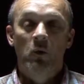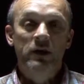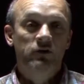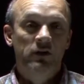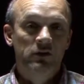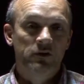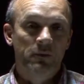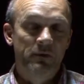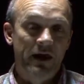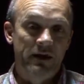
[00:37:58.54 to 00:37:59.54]
went and took a look
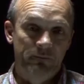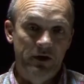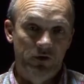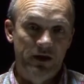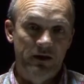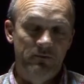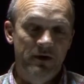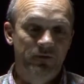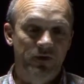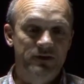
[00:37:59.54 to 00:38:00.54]
at a building in
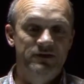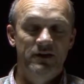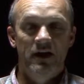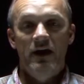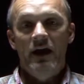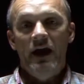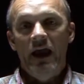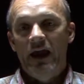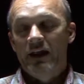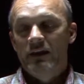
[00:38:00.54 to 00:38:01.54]
Memphis,
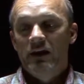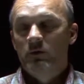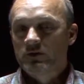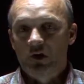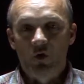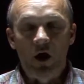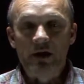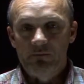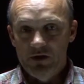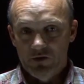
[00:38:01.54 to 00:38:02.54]
and it was a
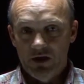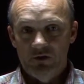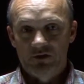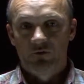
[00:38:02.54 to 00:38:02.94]
great building. It was a